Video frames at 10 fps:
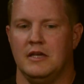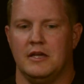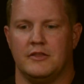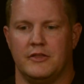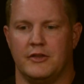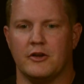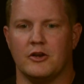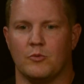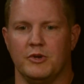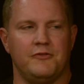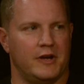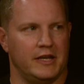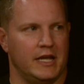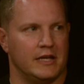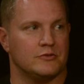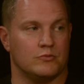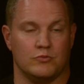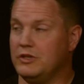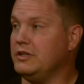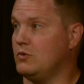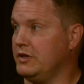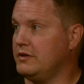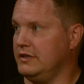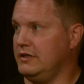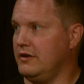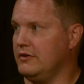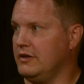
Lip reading: that they're going to refinance really quickly here.